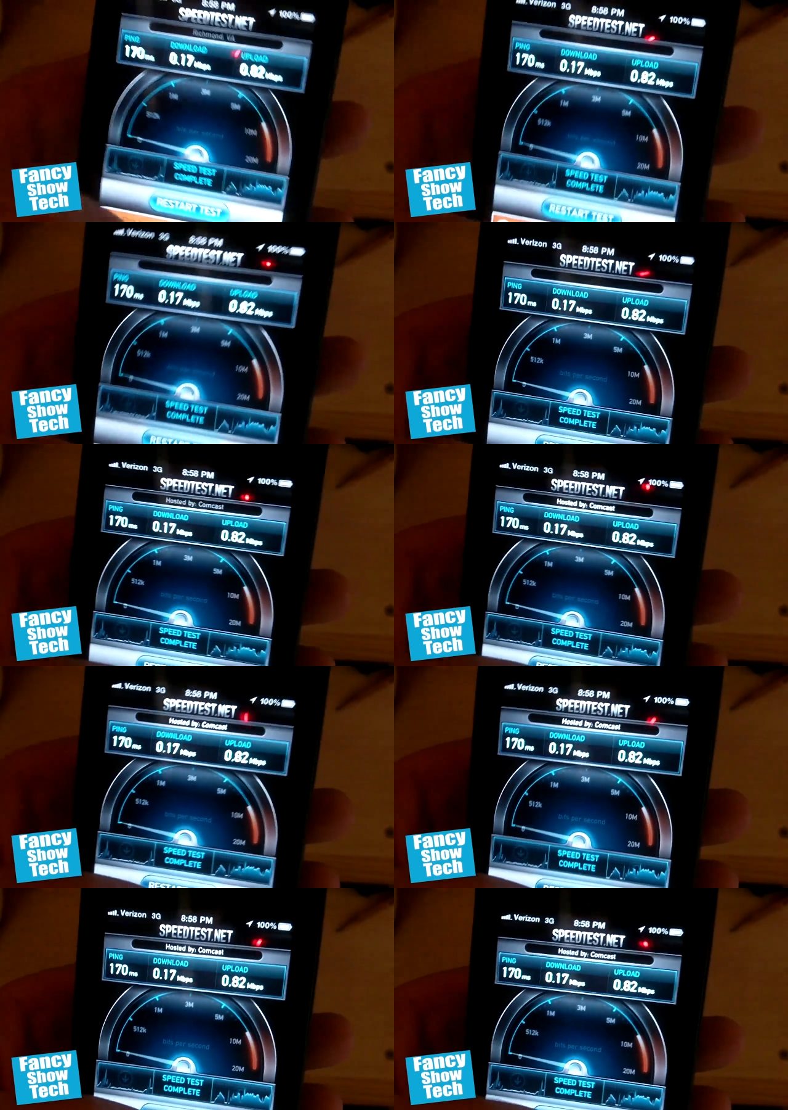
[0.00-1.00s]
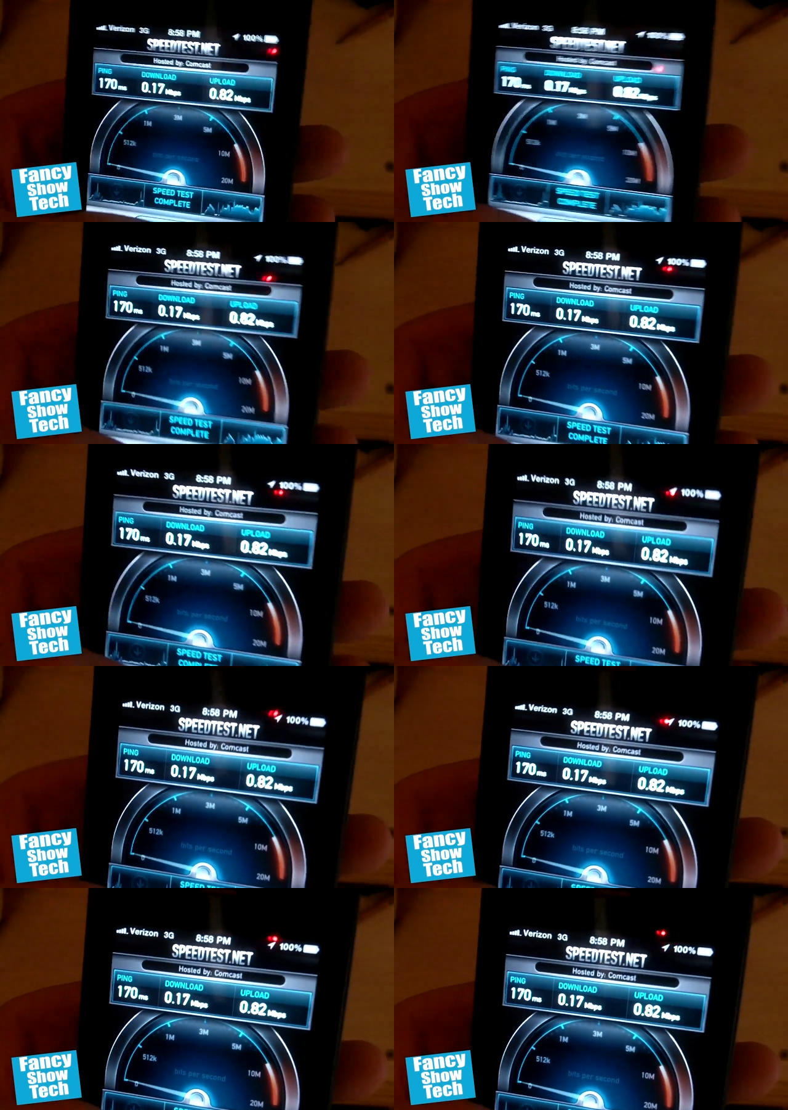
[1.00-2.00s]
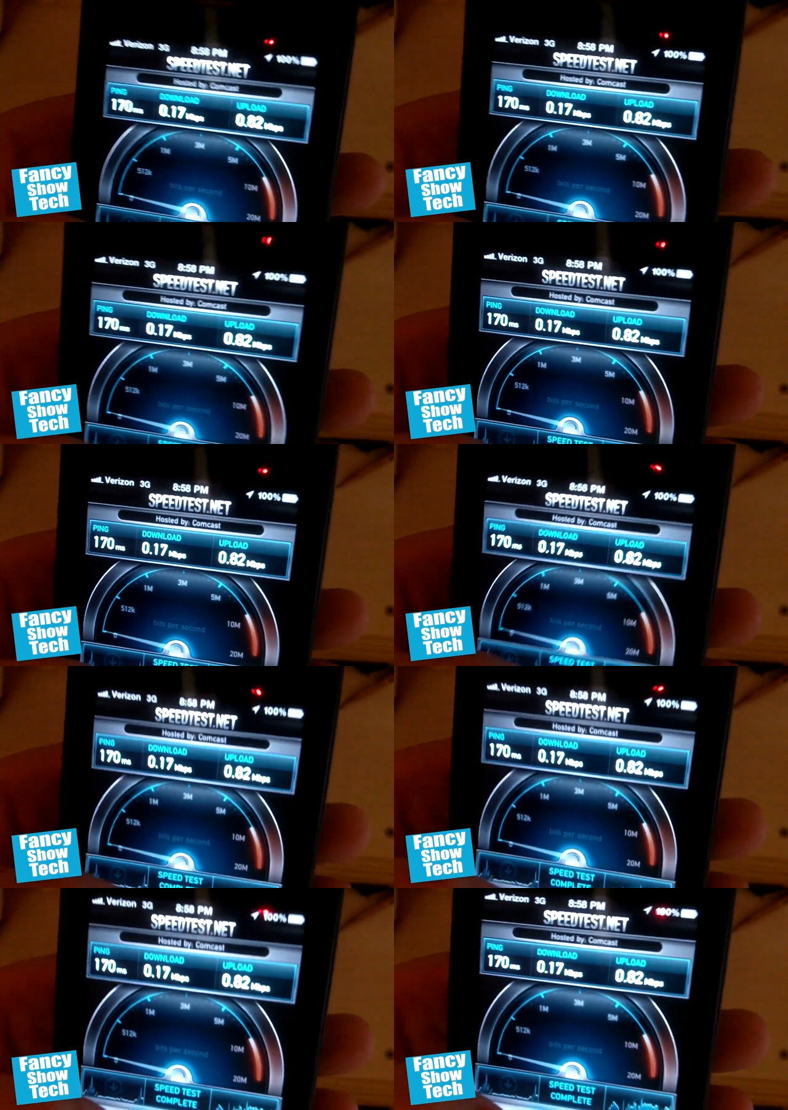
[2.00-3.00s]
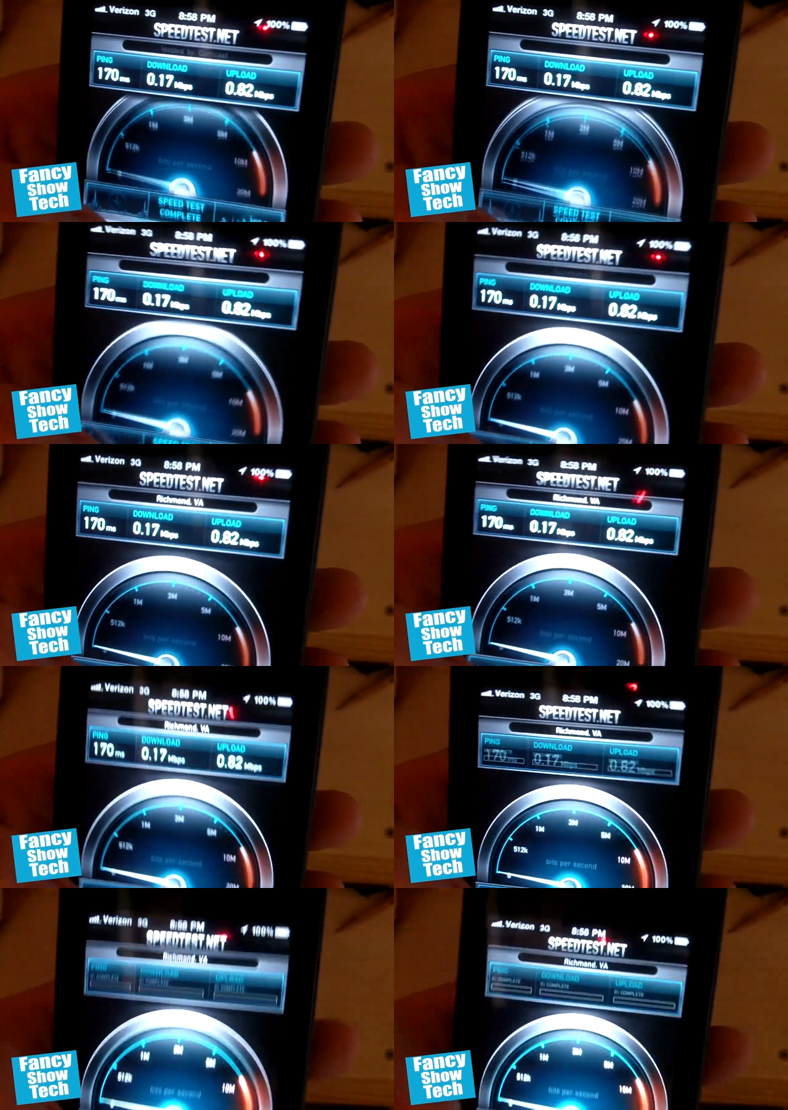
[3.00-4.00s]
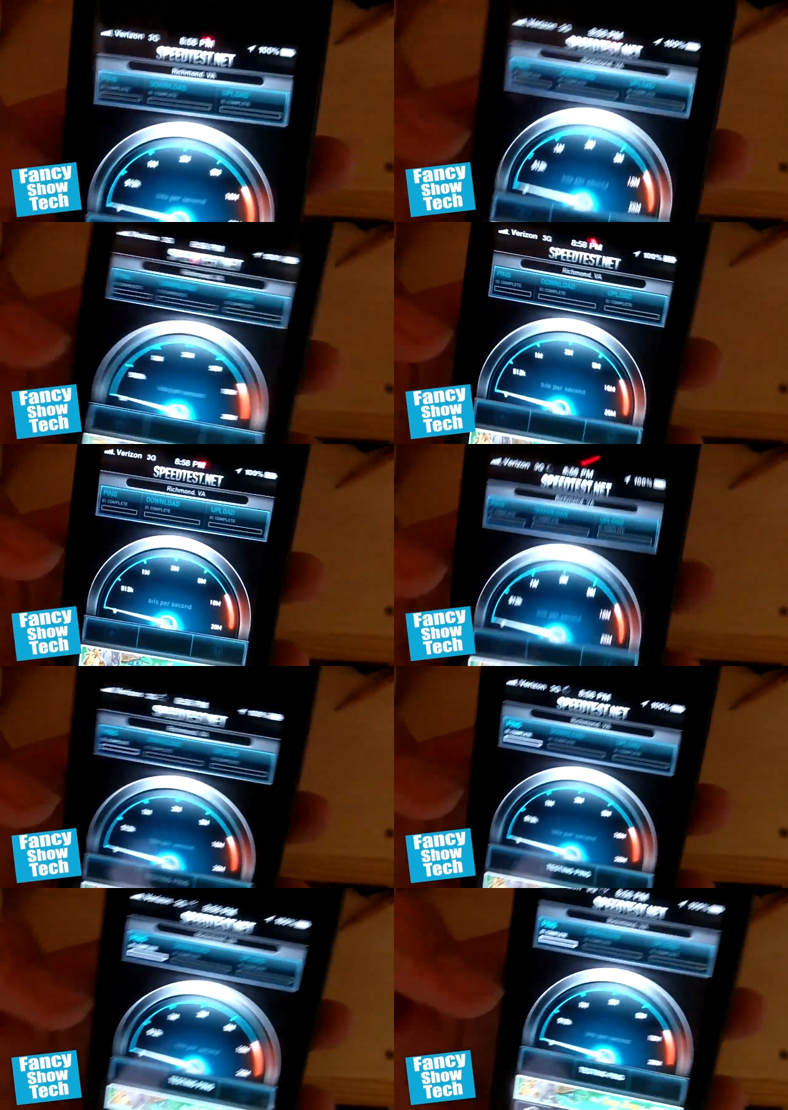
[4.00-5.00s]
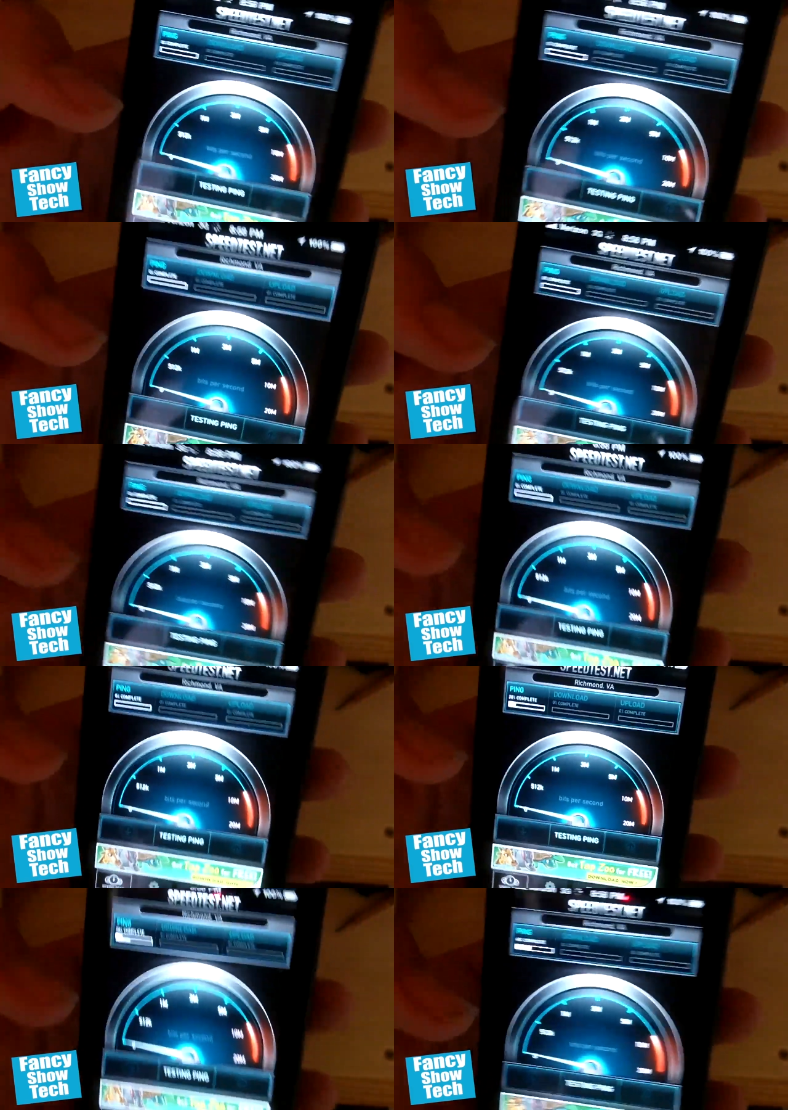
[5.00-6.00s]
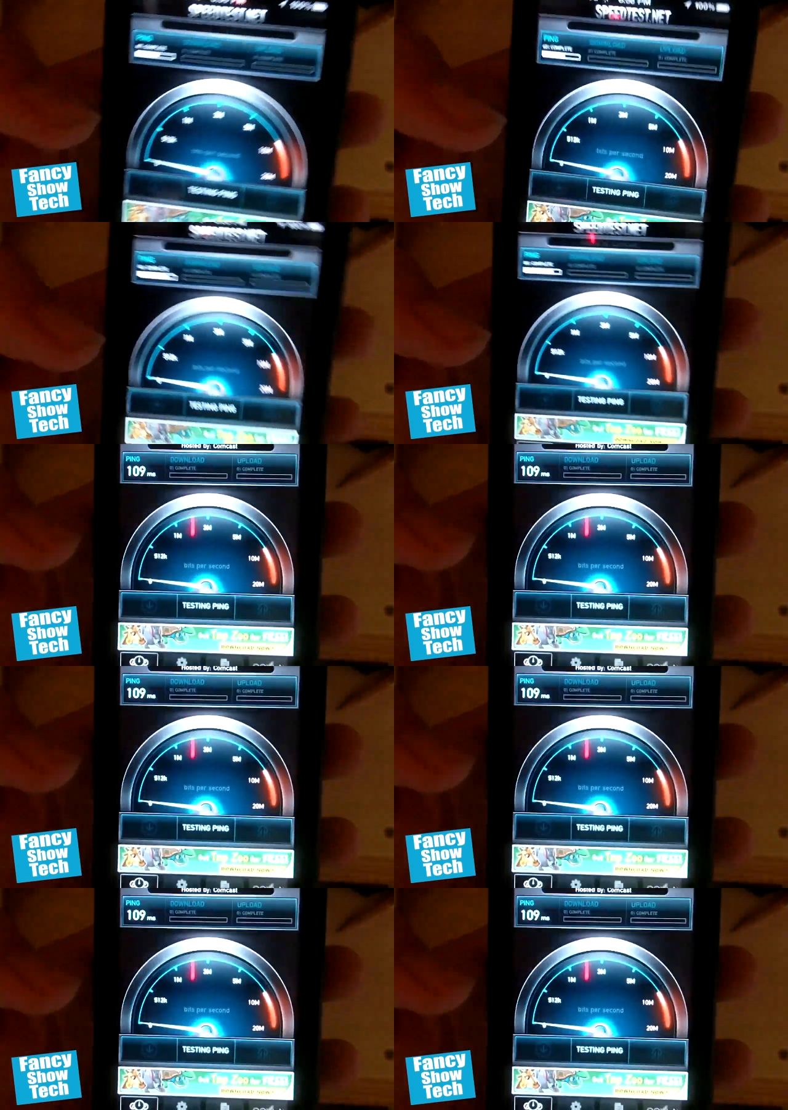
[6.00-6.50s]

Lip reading: (no speaker visible)